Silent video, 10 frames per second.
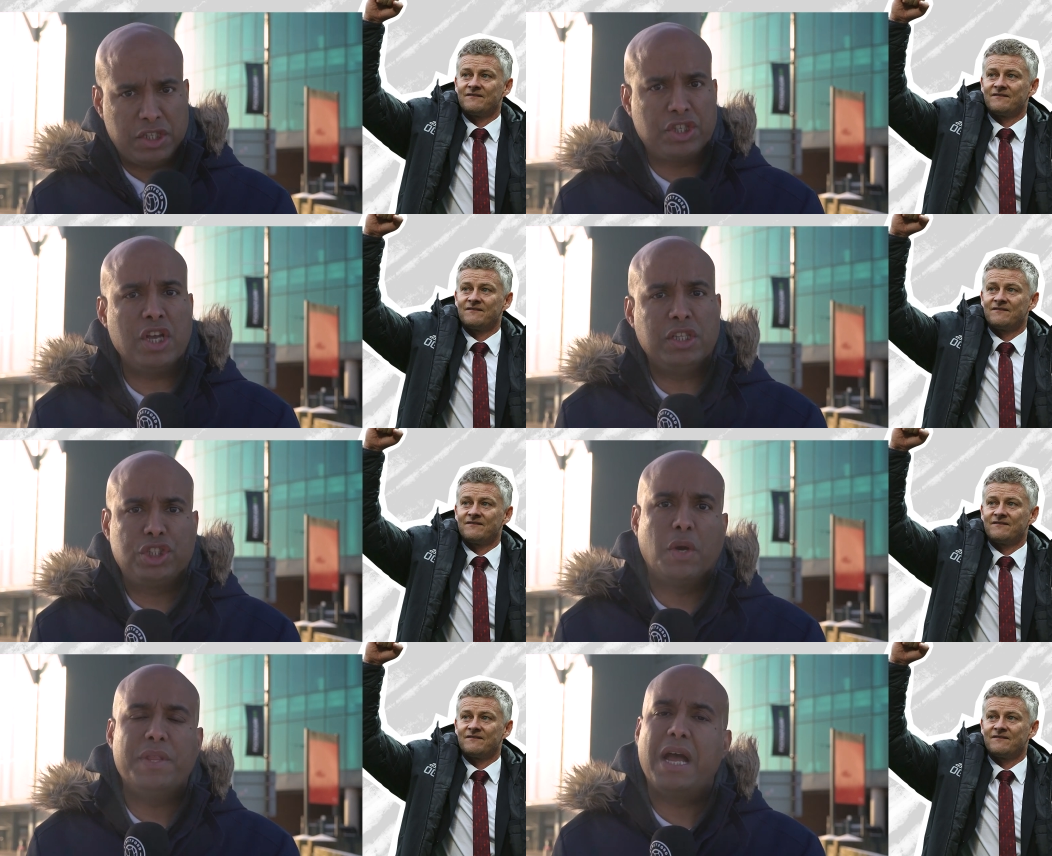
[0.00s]
Speaker 1: He's certainly
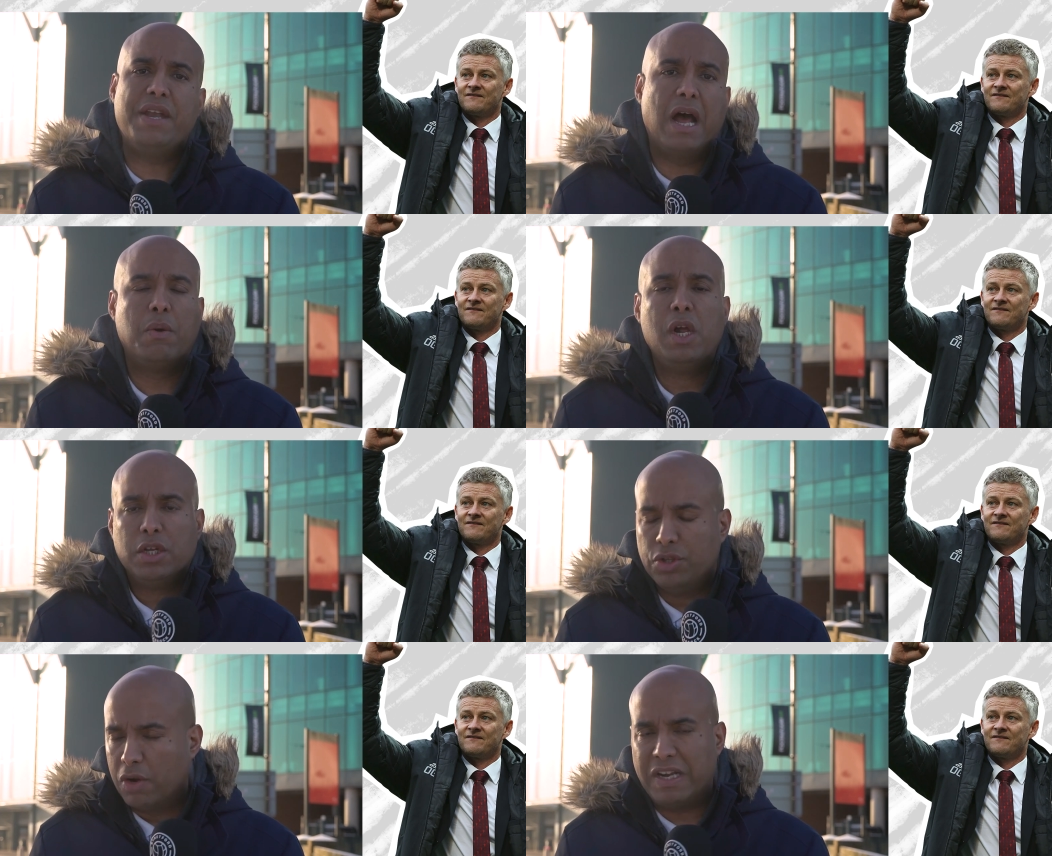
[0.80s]
showing that now,
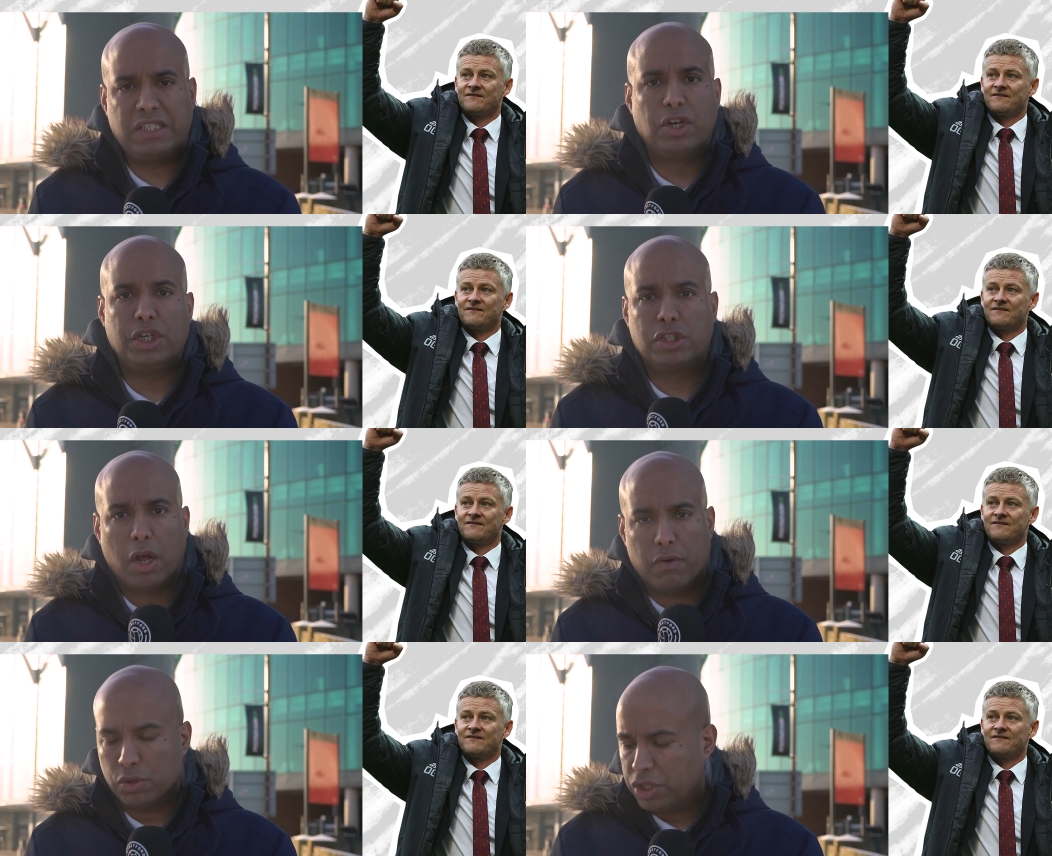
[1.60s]
not resting on his
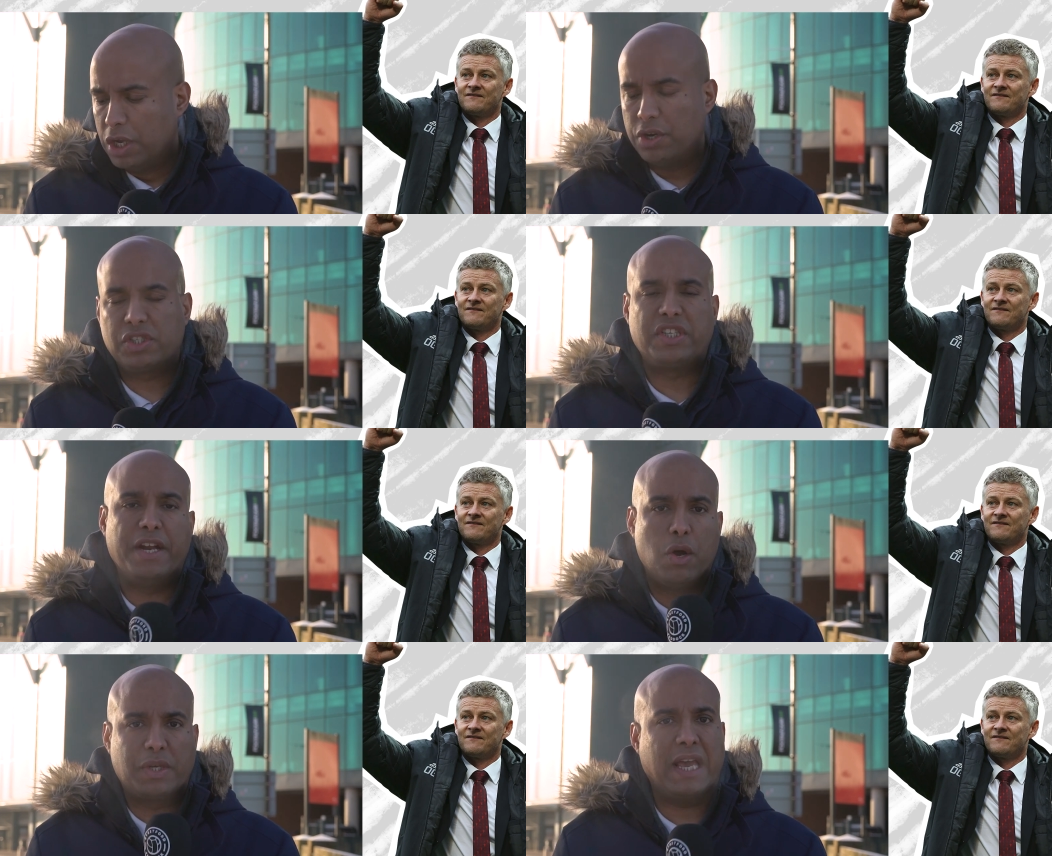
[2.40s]
laurels, not
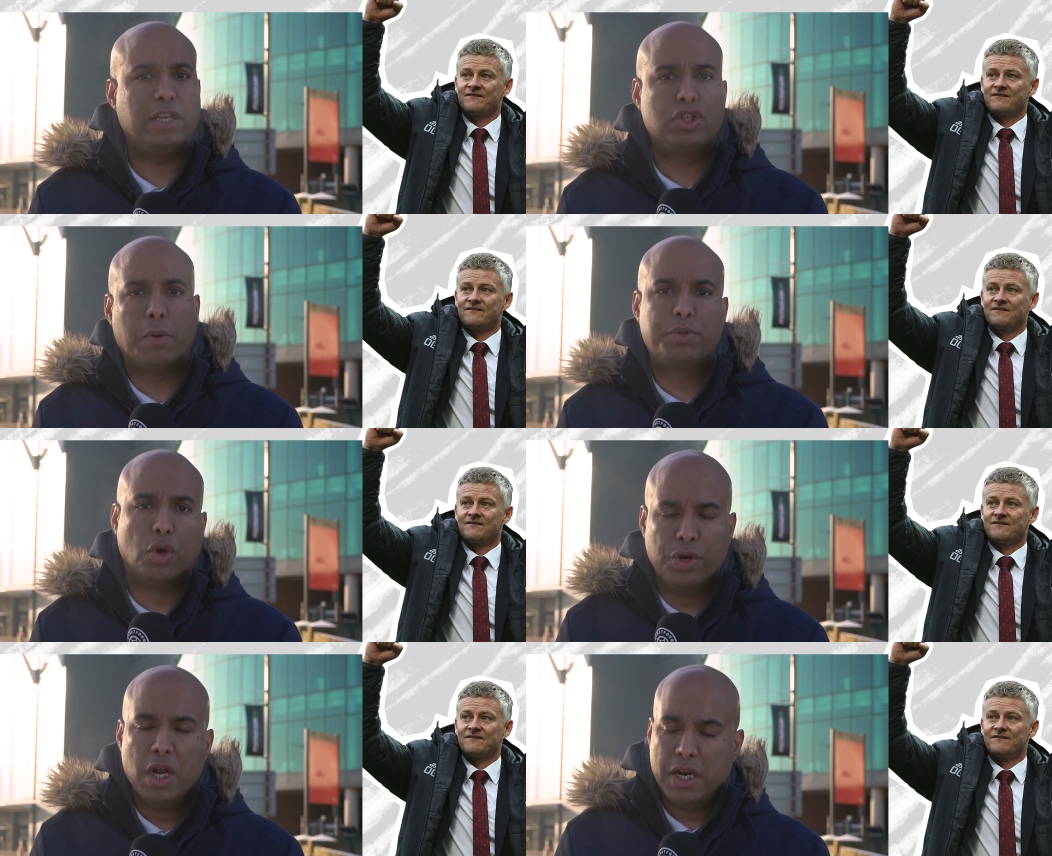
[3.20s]
saying, OK, job
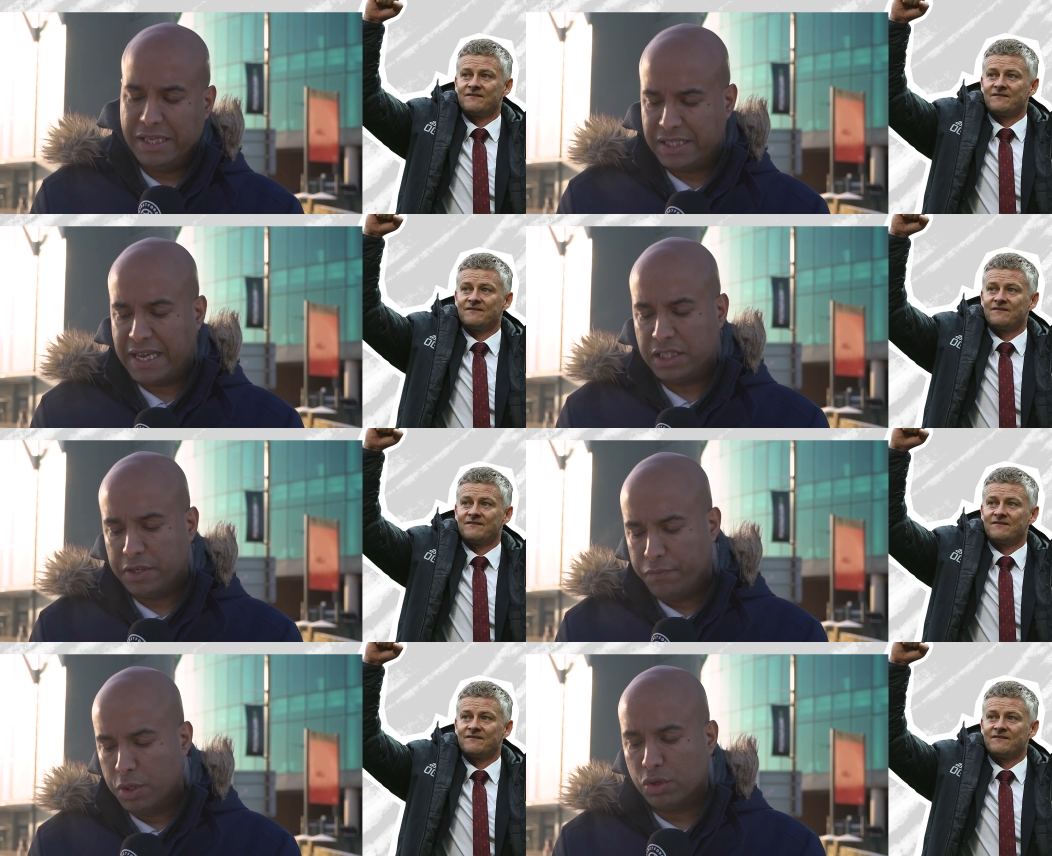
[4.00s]
done. It's a case
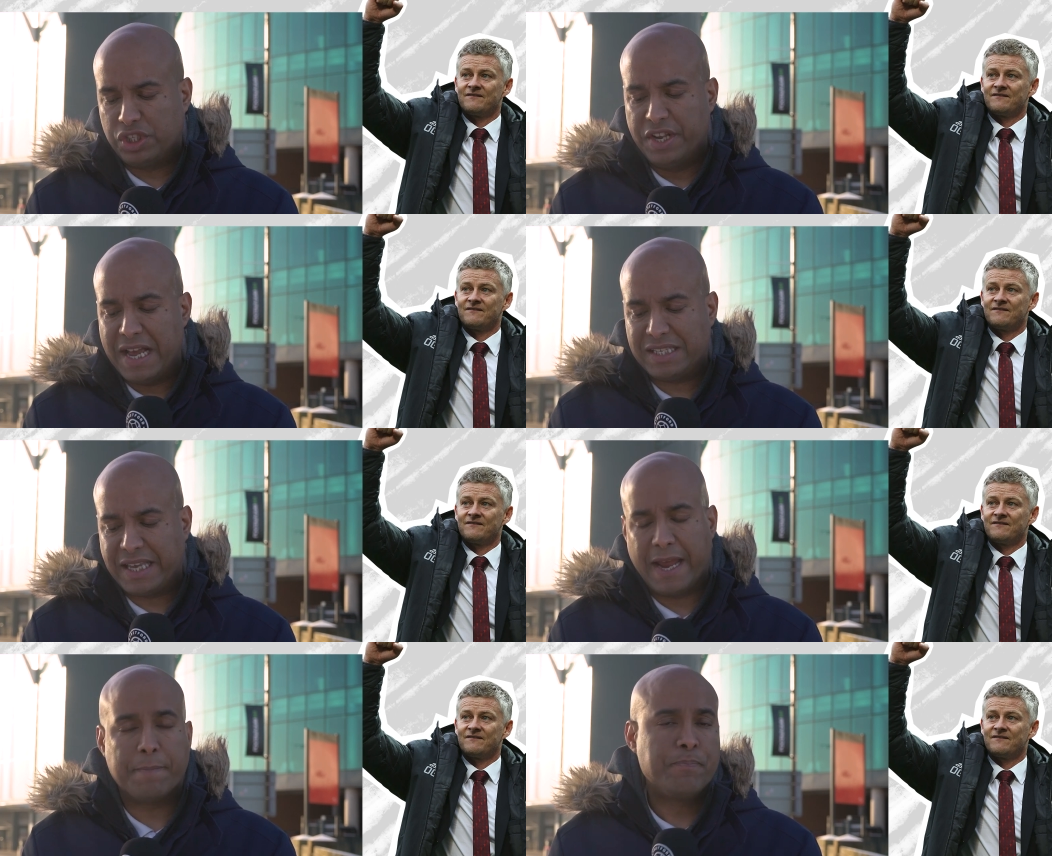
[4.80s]
of we look to the next
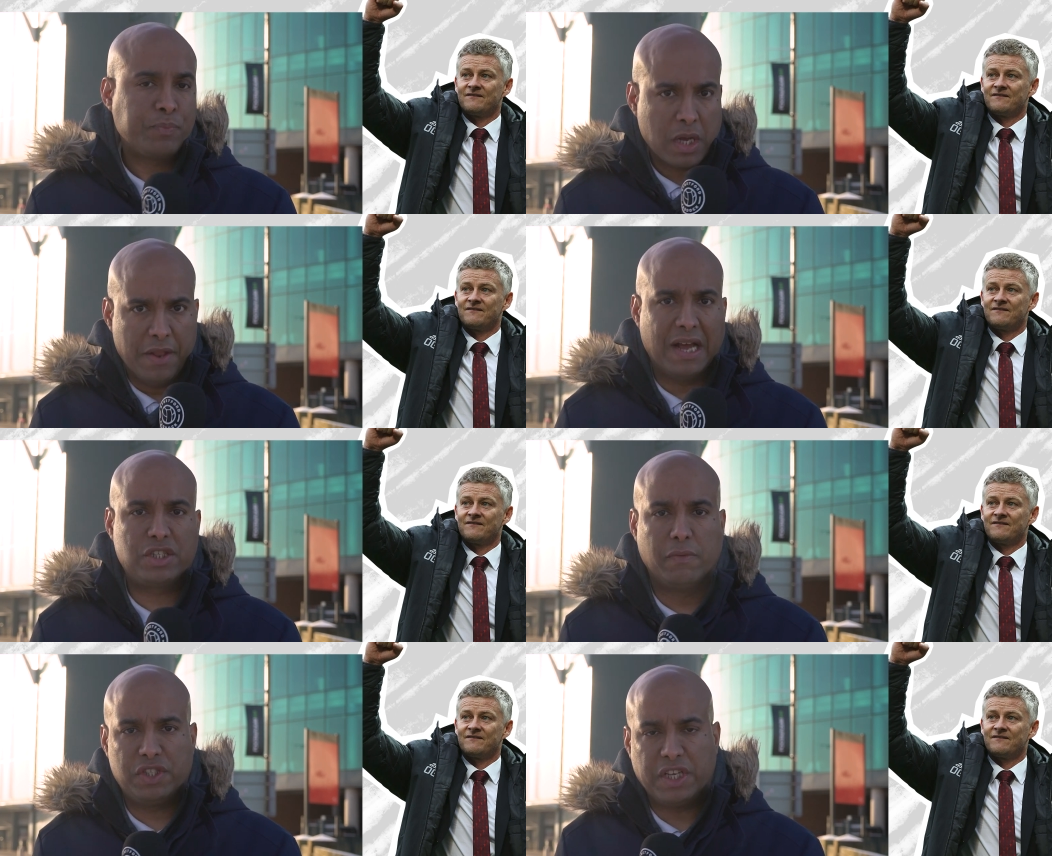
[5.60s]
game, and
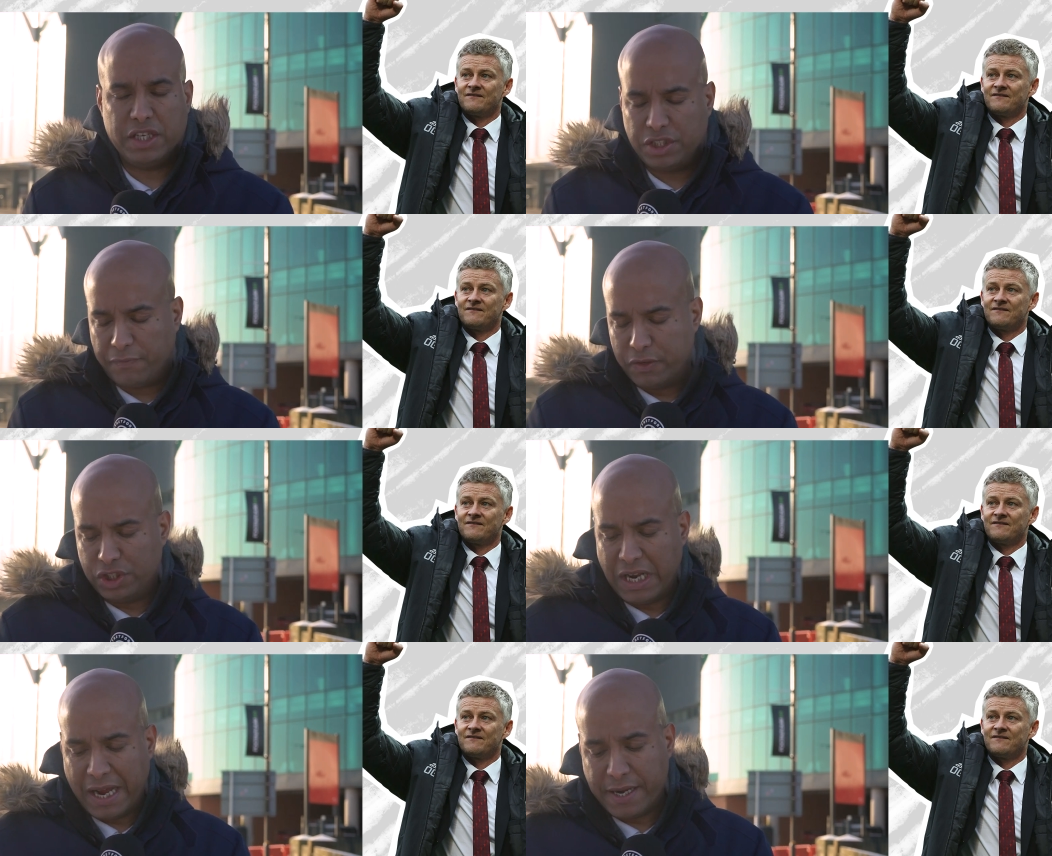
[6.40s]
that's obviously Sheffield
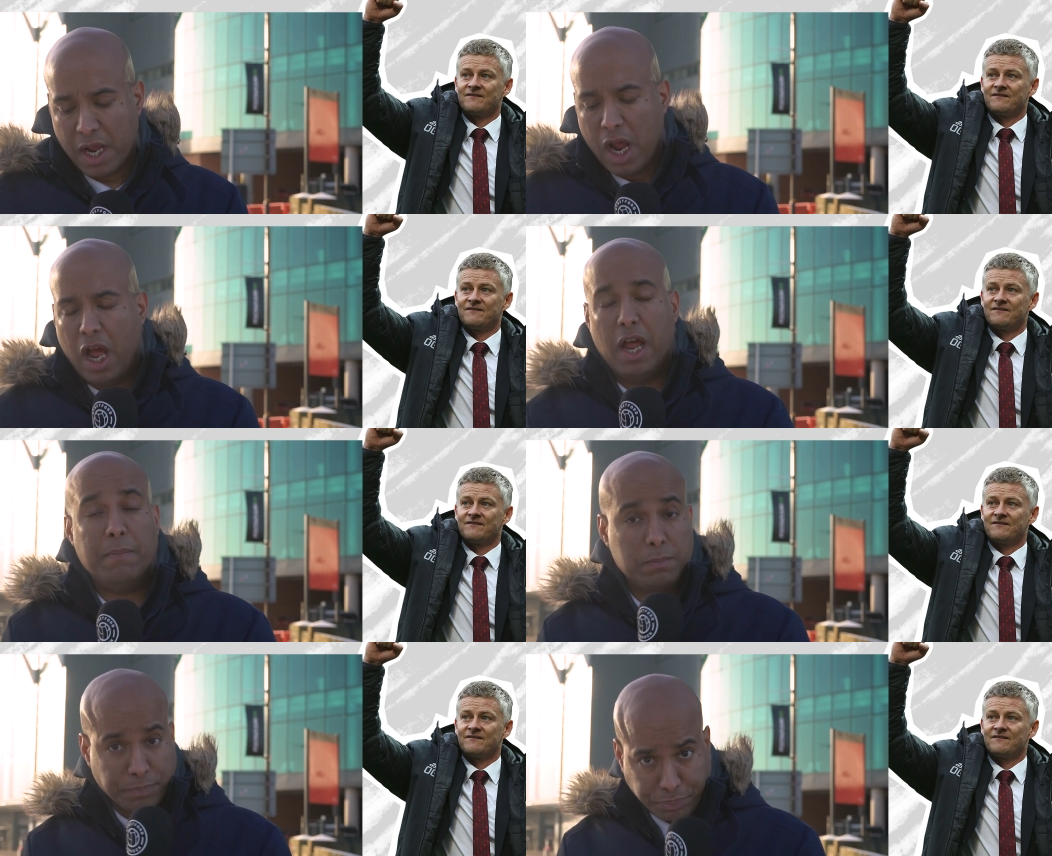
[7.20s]
United. On